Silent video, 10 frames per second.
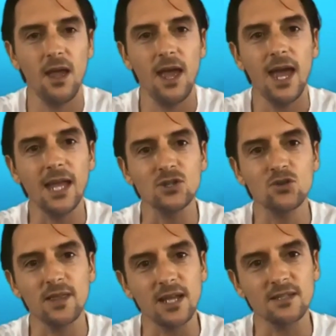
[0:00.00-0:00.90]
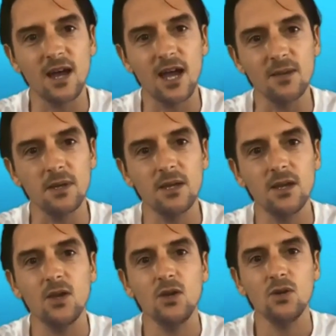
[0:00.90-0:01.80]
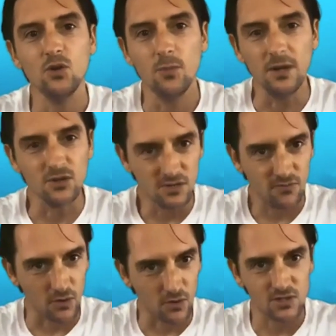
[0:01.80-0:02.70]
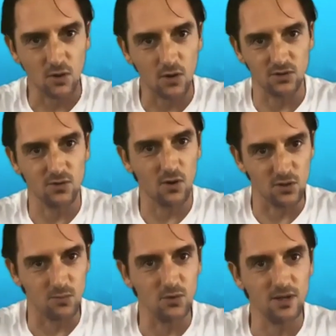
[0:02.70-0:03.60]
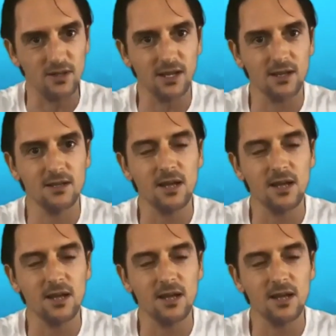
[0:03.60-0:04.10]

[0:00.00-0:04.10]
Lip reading: And during that time, you'll be just focused on your breathing